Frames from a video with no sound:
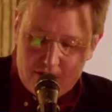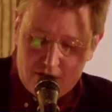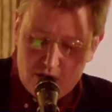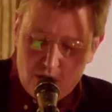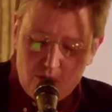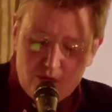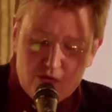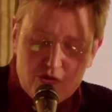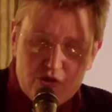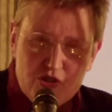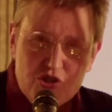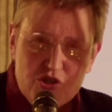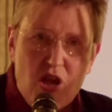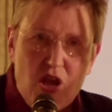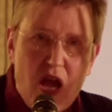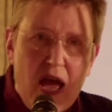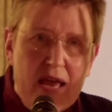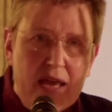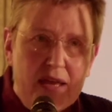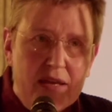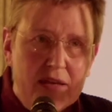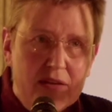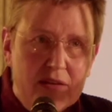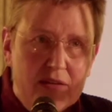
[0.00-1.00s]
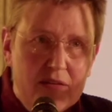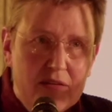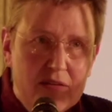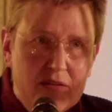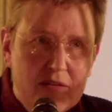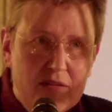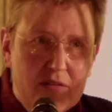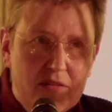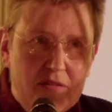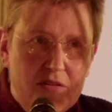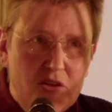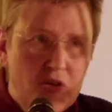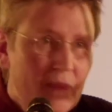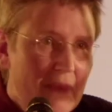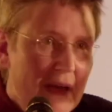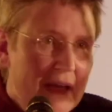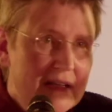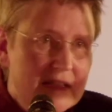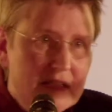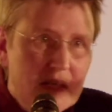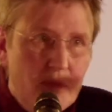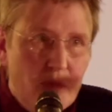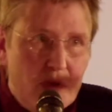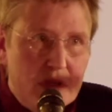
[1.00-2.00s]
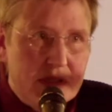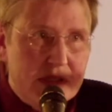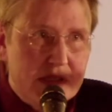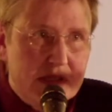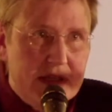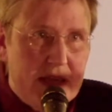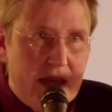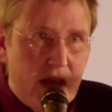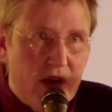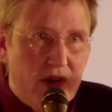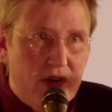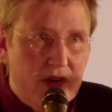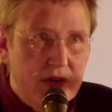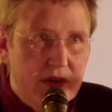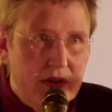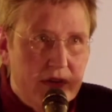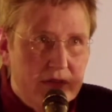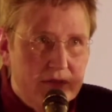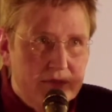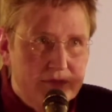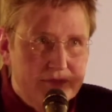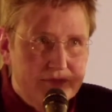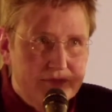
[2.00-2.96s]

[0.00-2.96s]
don't shine. You'll make someone scared.